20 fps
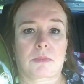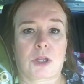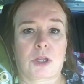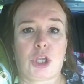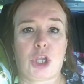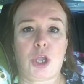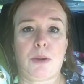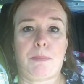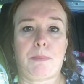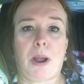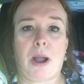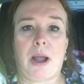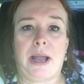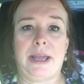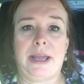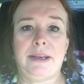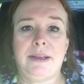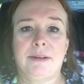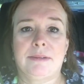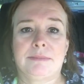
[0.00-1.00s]

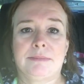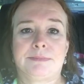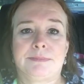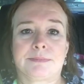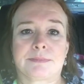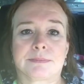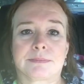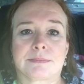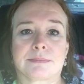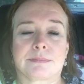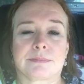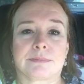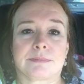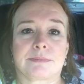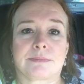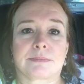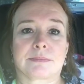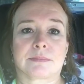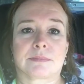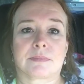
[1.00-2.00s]
coupon.
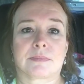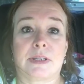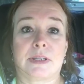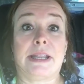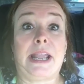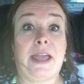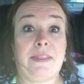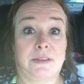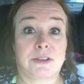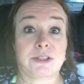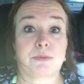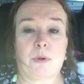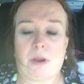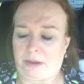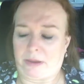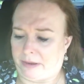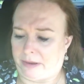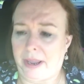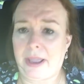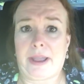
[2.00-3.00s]
Yeah,
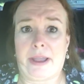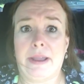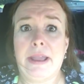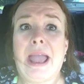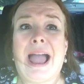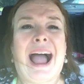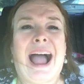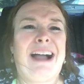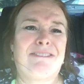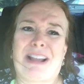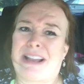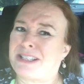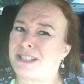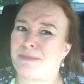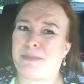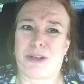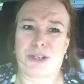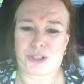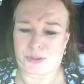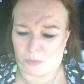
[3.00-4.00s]
I've got
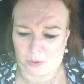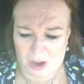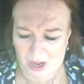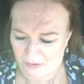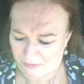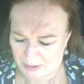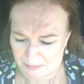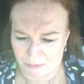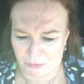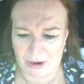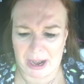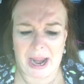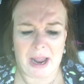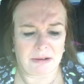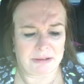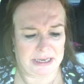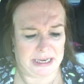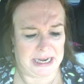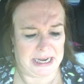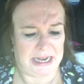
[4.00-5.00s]
so much Suave, I'm
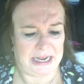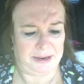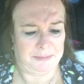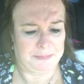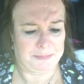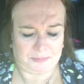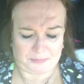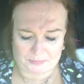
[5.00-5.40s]
drowning in it.